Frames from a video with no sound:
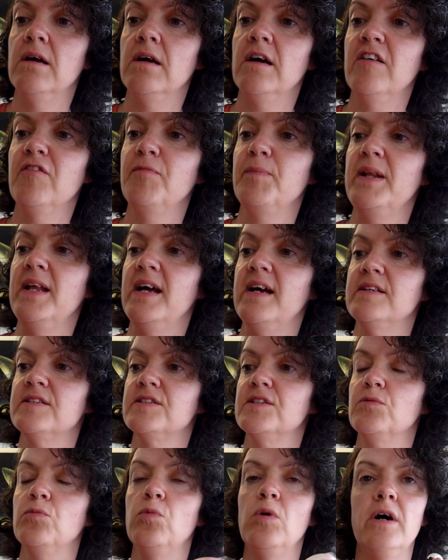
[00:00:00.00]
I've been
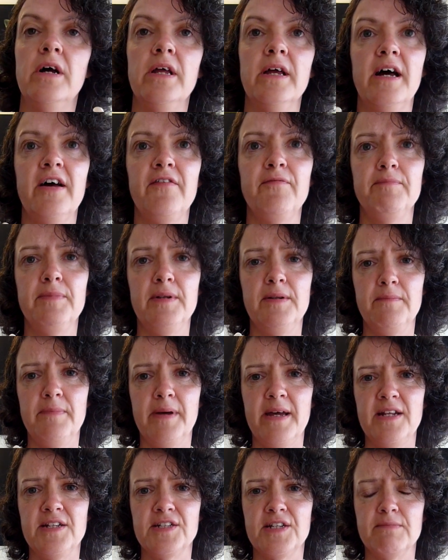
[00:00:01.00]
asked why I haven't been
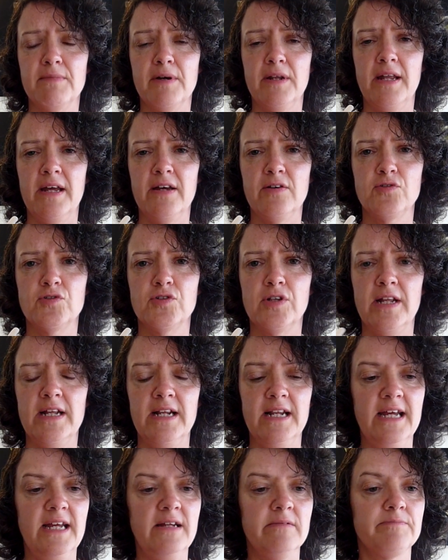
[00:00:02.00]
painting my nails
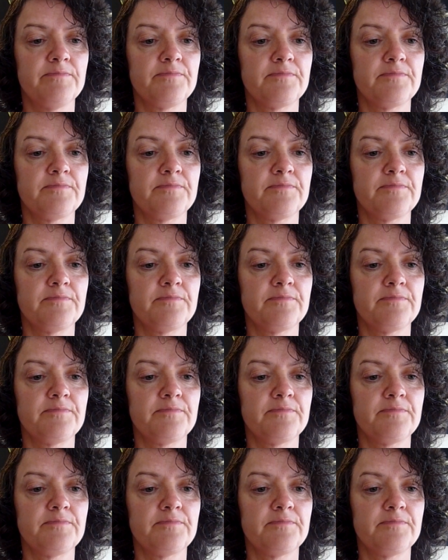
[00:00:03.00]
lately,